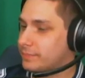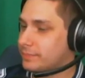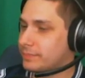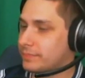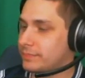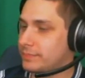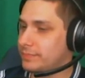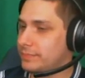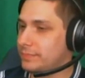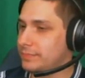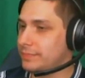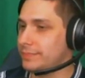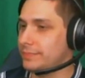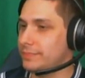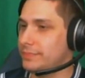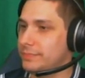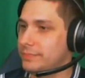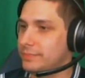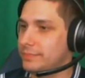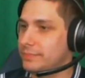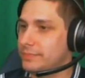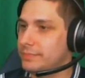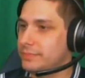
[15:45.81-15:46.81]
Check.
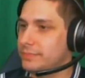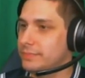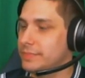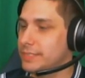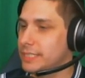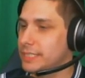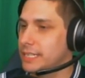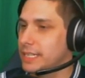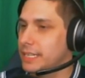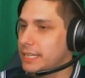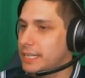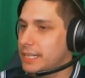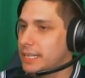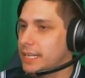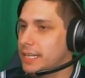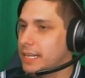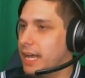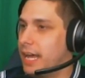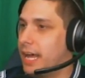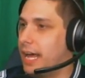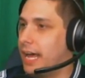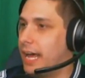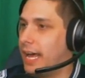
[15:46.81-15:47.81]

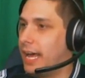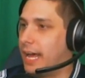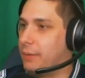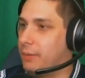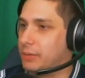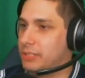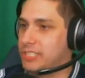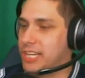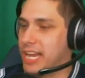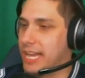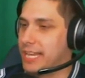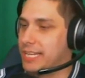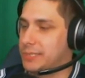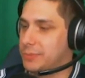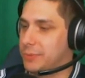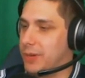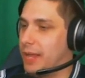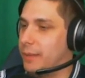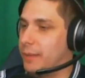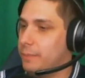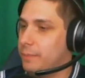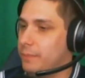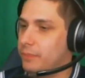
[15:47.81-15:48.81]
Uh, I will check as
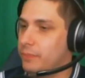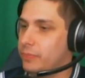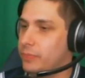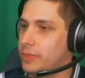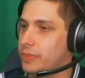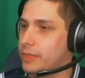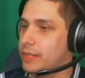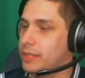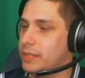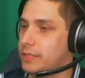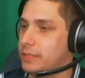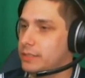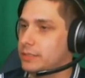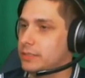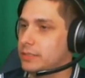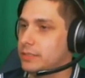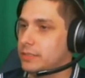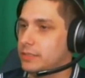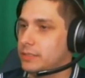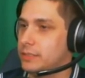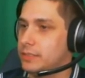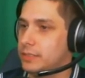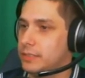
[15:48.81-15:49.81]
well. All
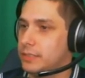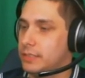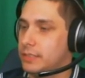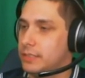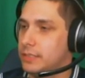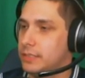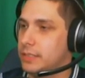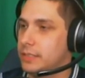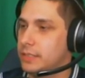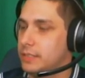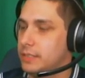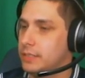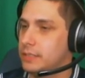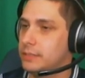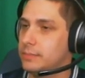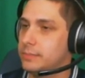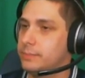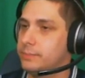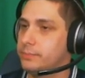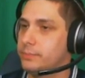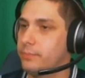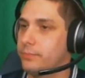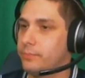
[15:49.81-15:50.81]
right.
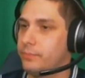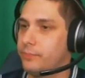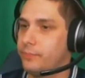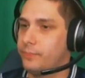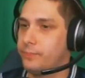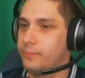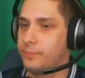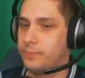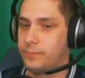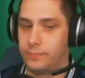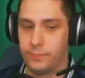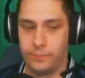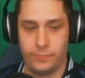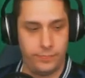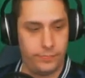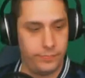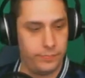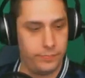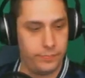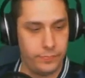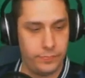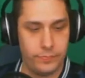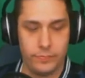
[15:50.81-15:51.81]
Clickwood
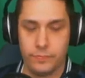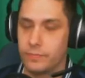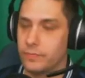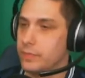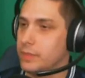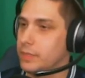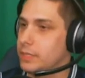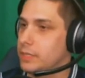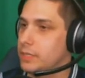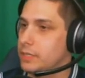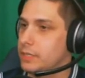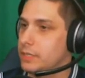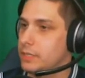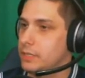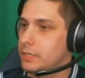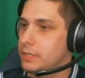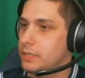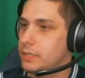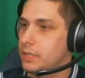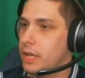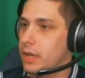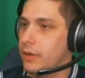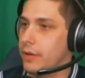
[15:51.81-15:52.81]
goes center.
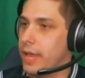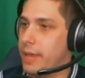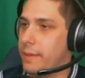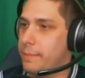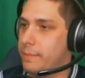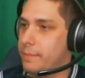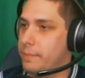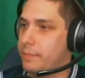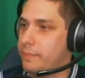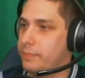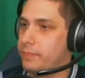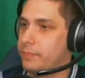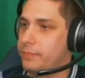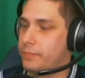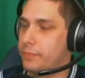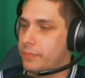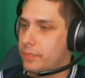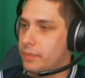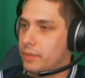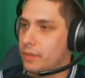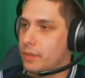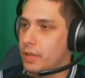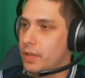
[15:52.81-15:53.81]
Okay.
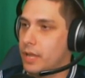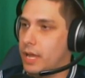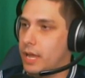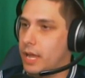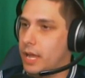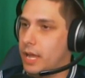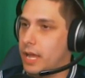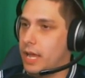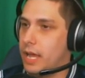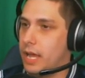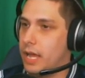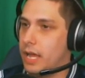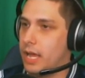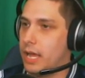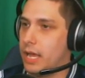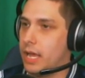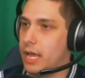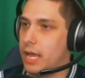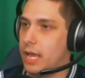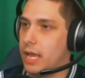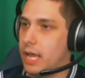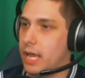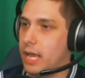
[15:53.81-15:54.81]

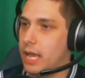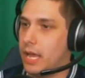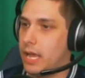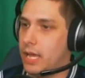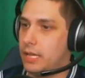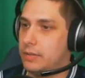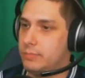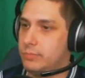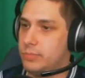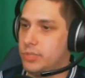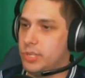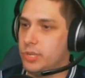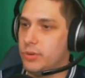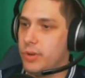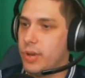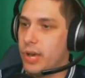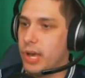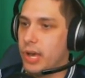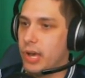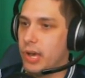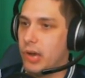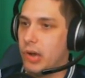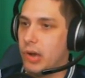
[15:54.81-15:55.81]
Um, you
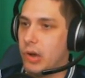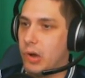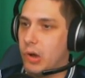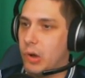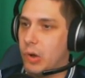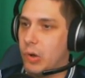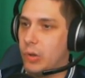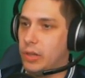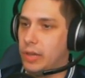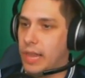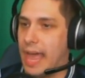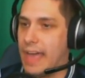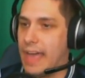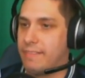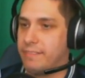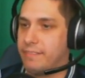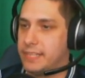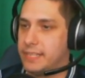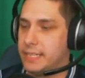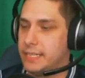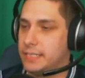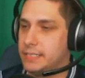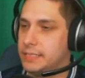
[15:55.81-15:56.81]
go
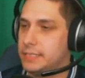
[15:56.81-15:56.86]
left.